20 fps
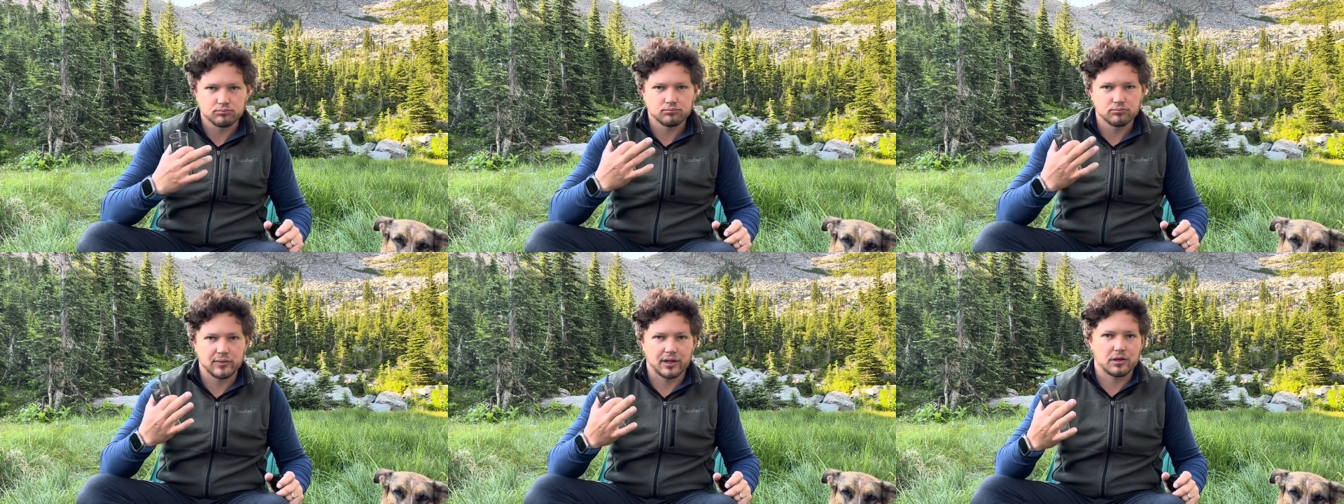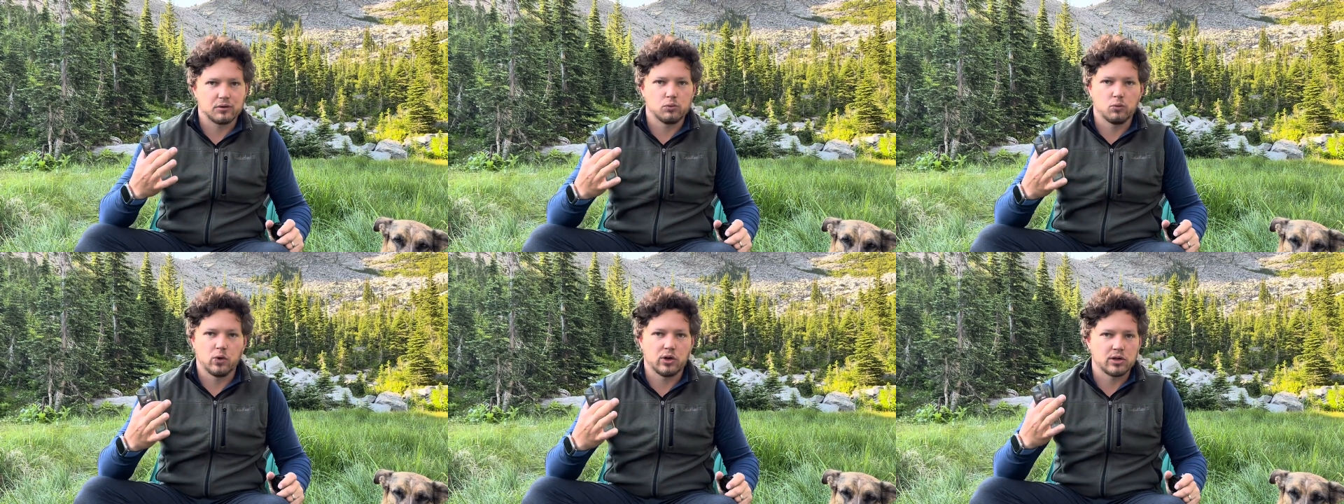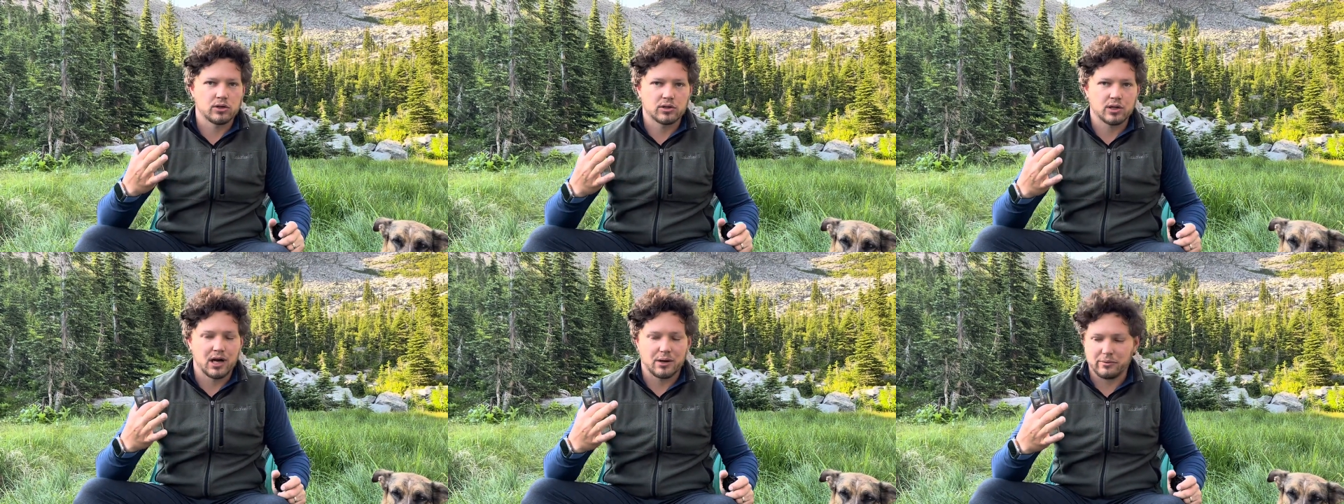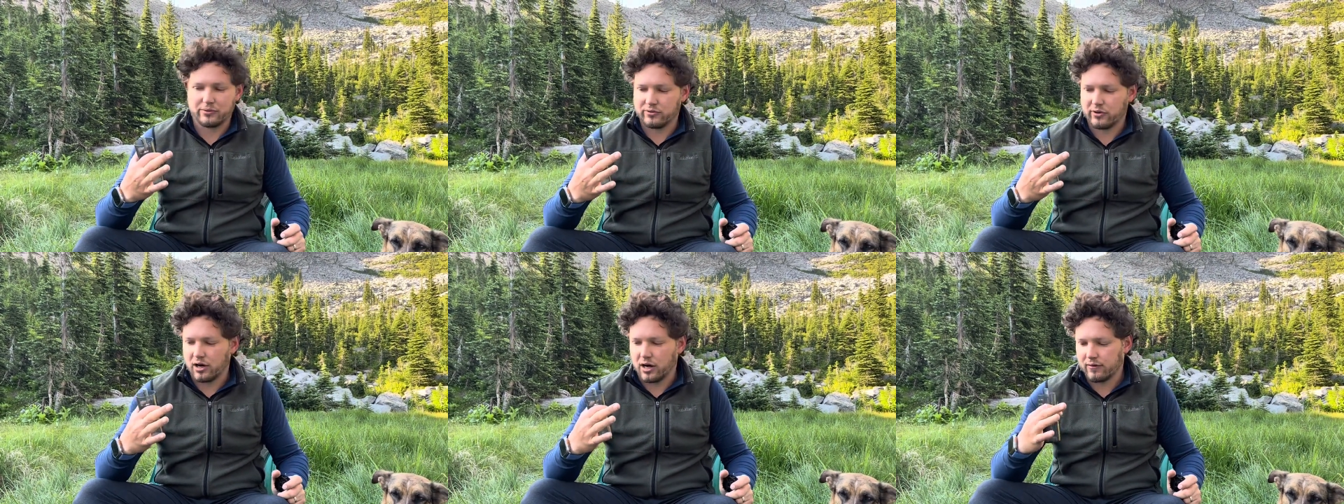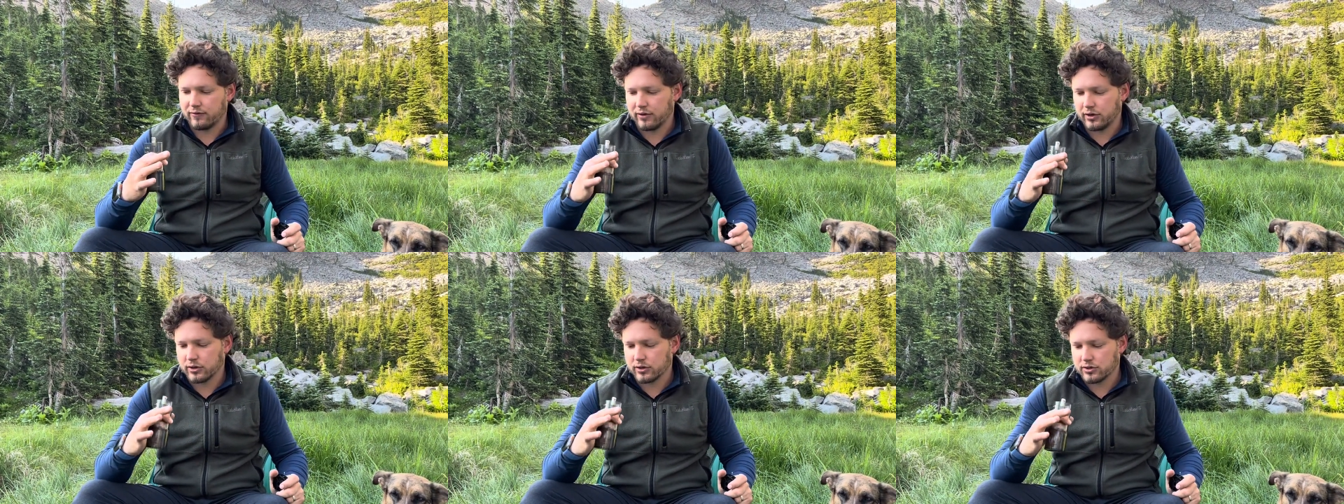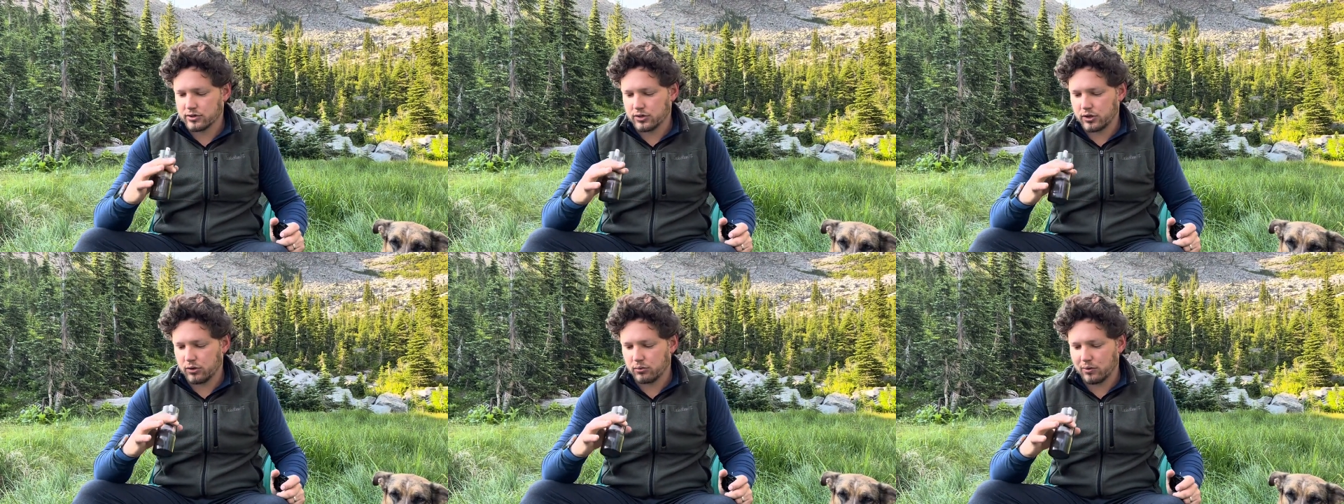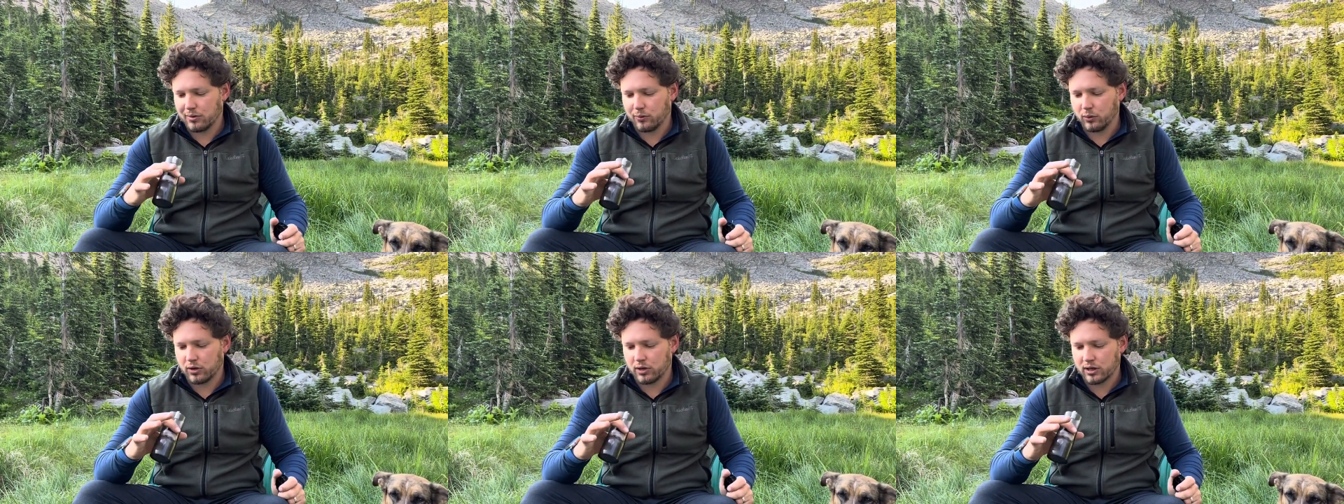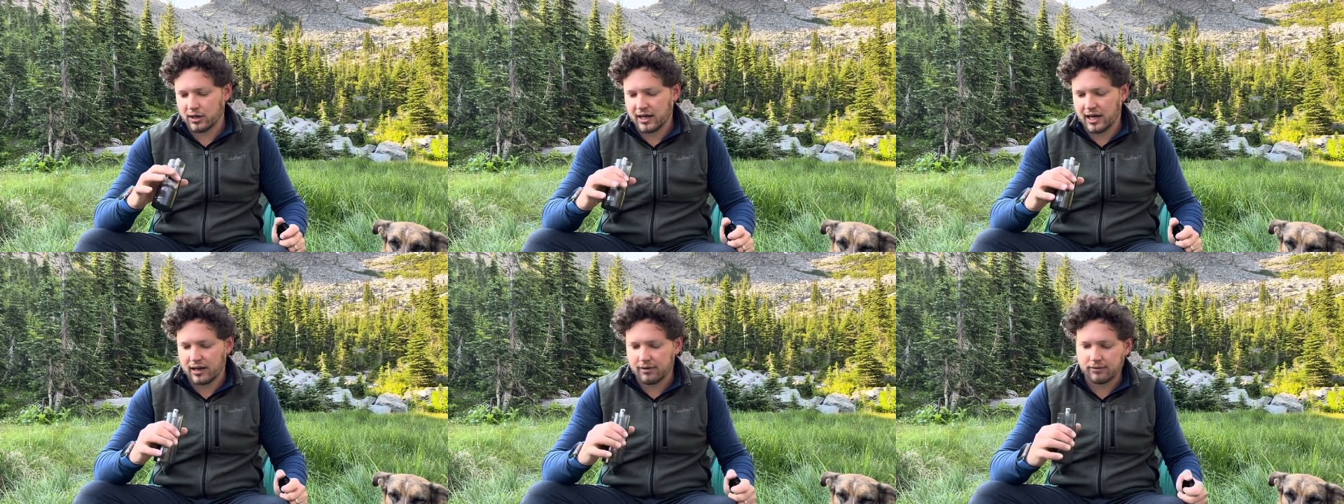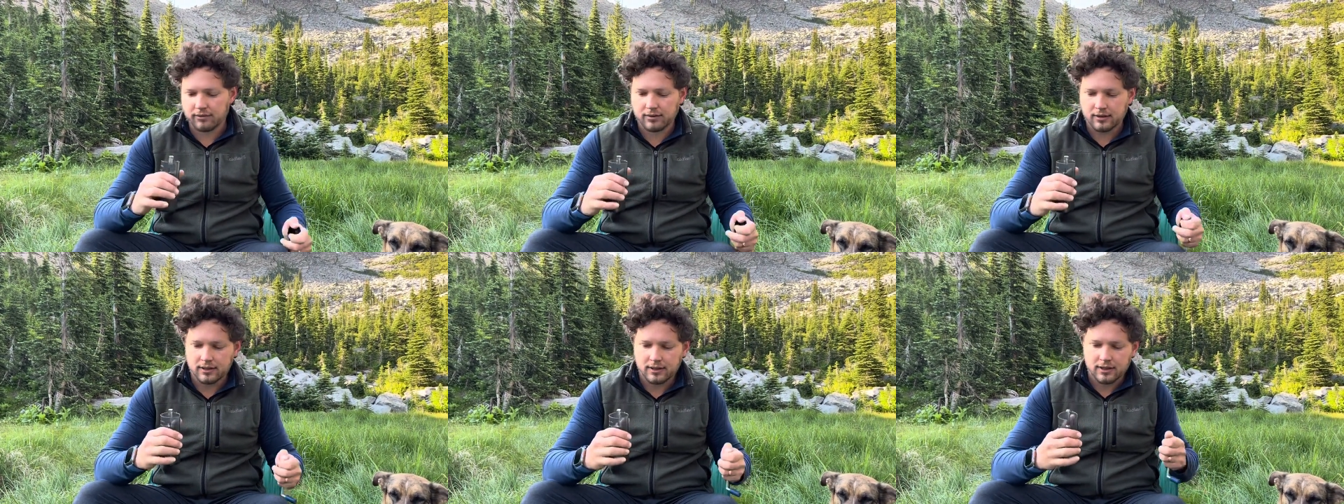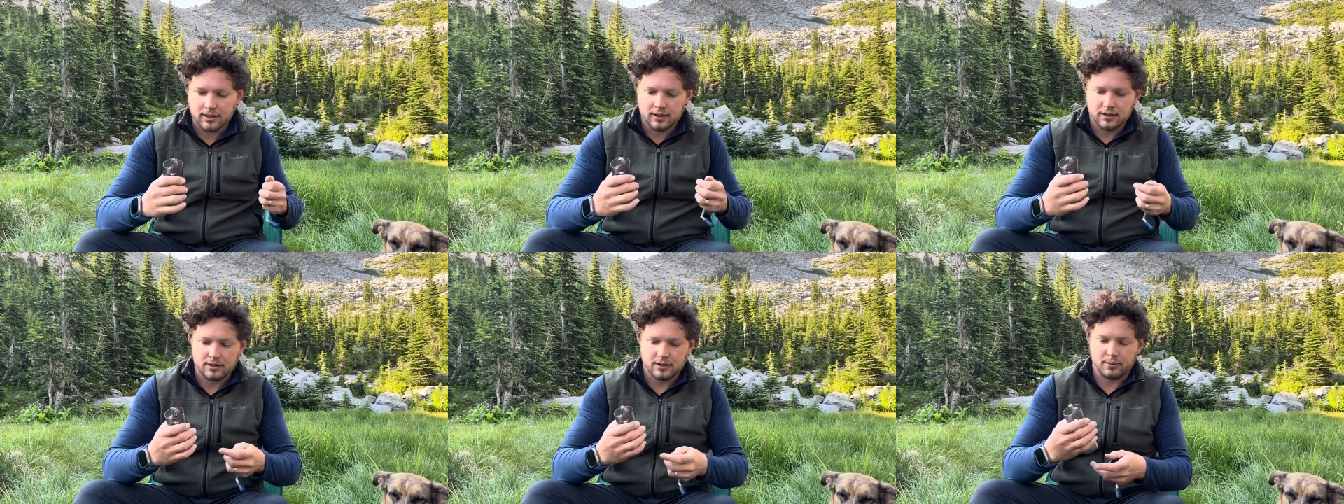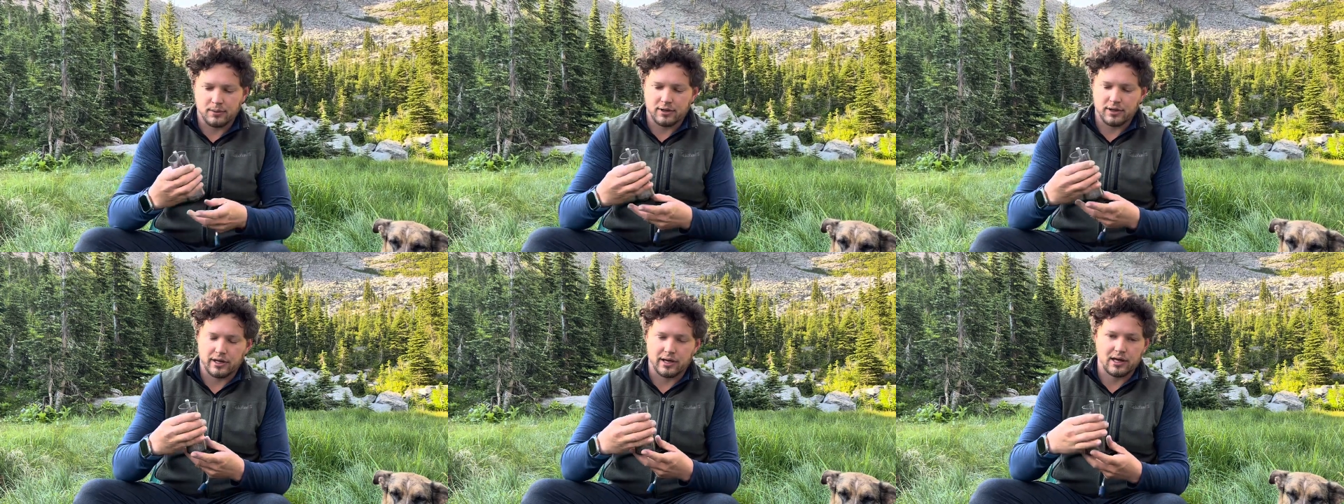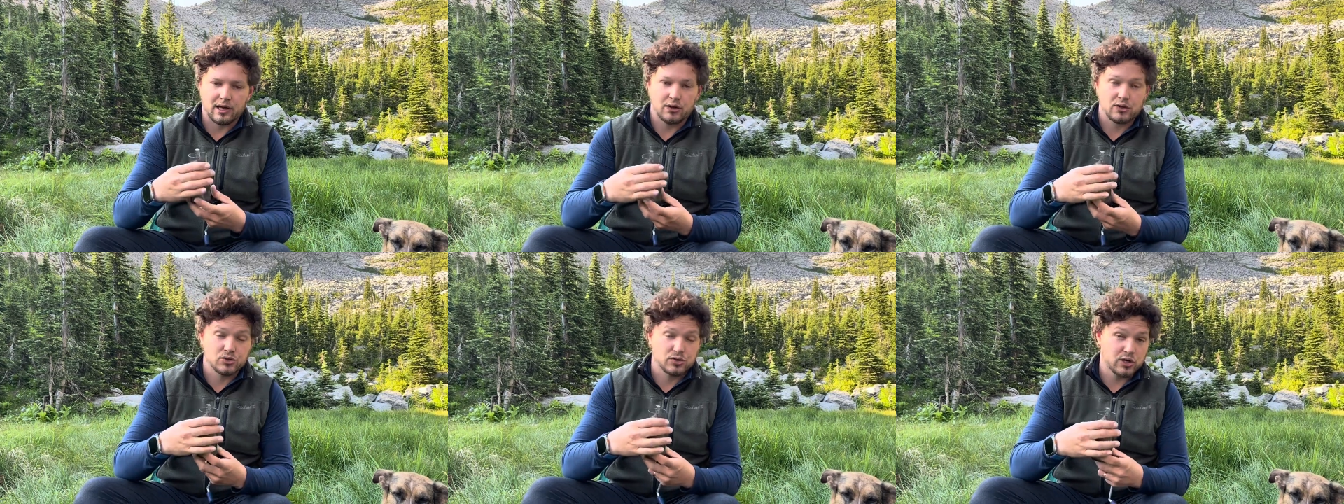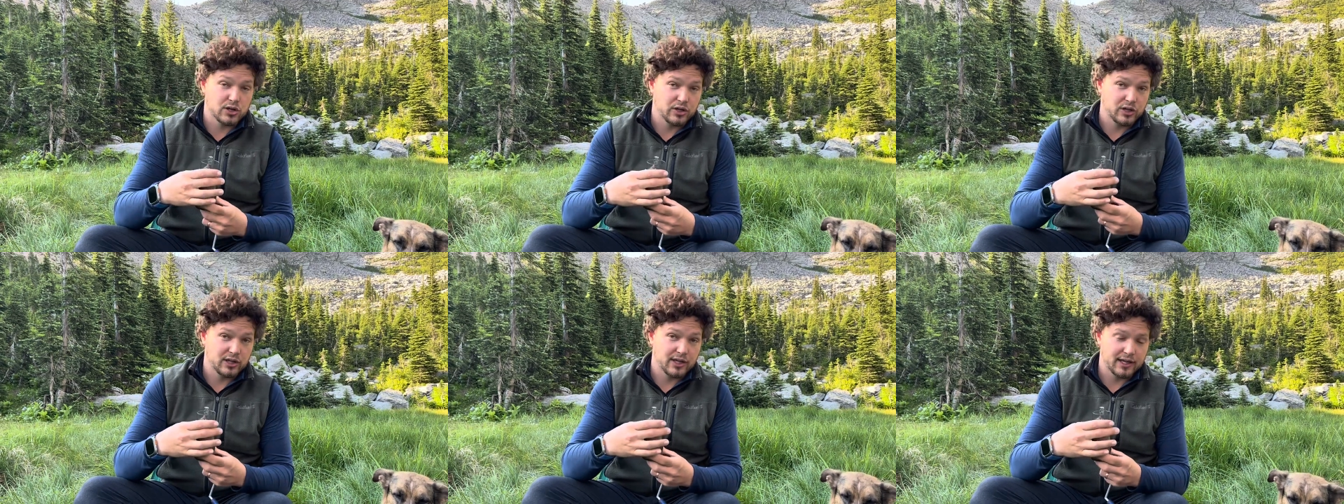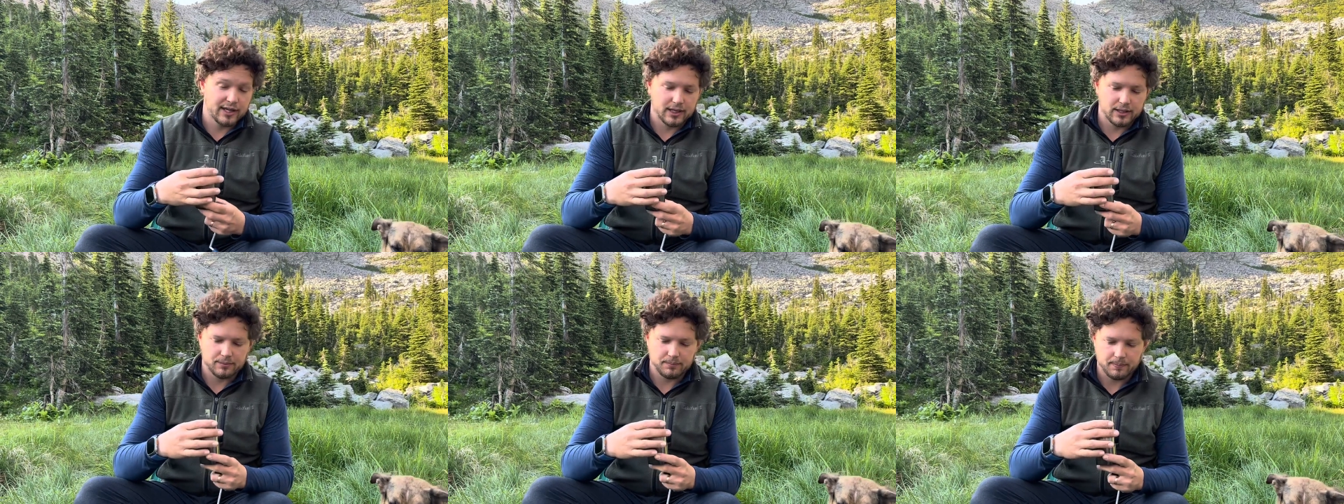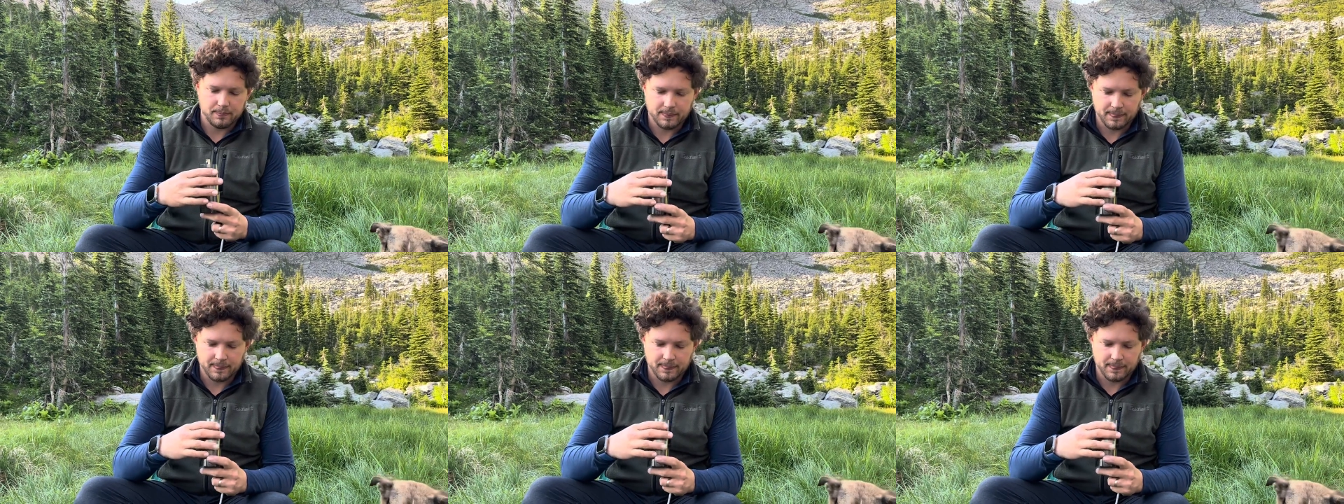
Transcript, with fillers: like one cup of coffee or so, like one and a half, depending on how strong you like it.